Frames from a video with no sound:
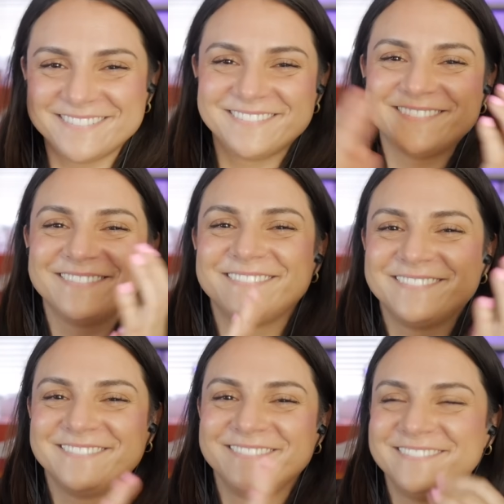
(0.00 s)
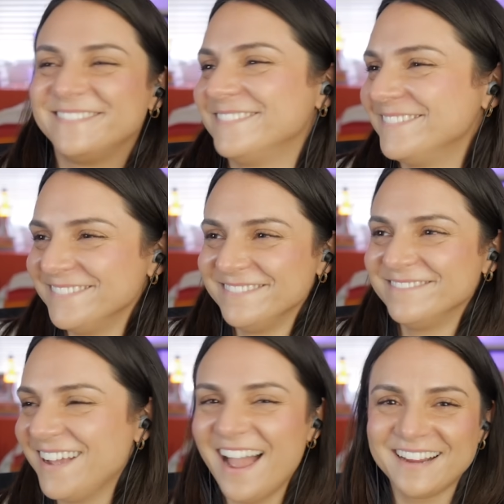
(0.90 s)
wrong.
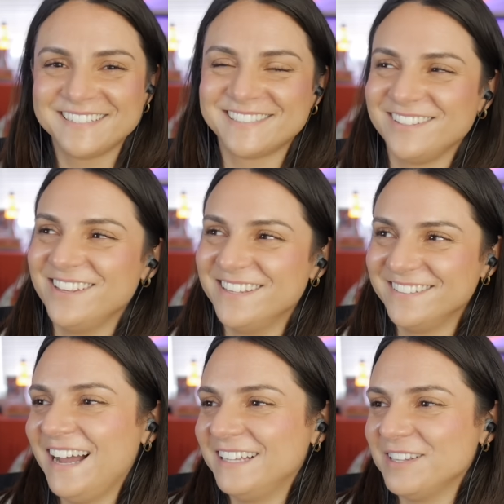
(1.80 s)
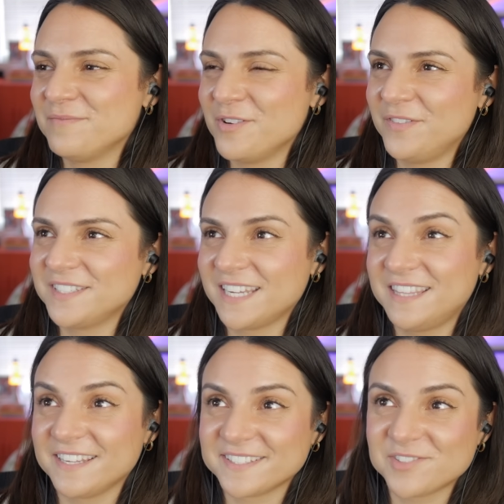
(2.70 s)
Excellent. I love movies like
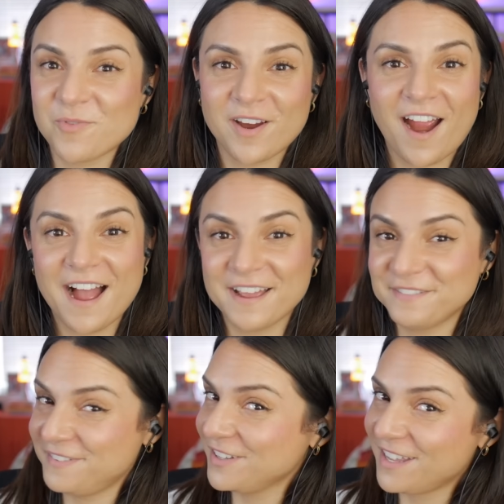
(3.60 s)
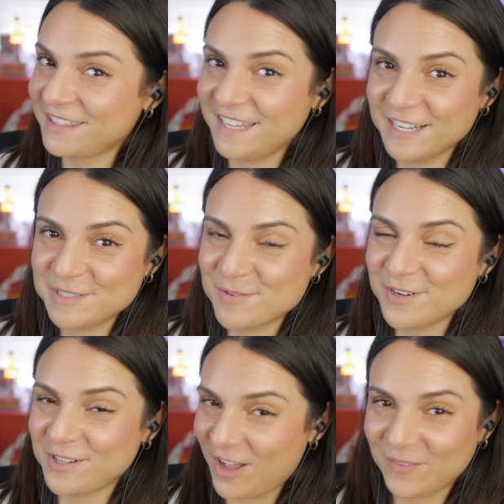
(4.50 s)
this where I feel like the expert
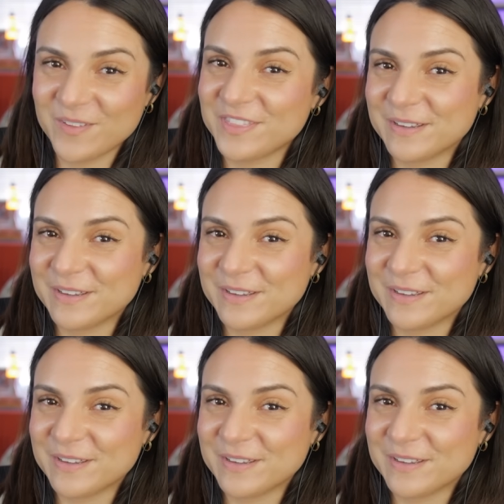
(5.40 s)
along with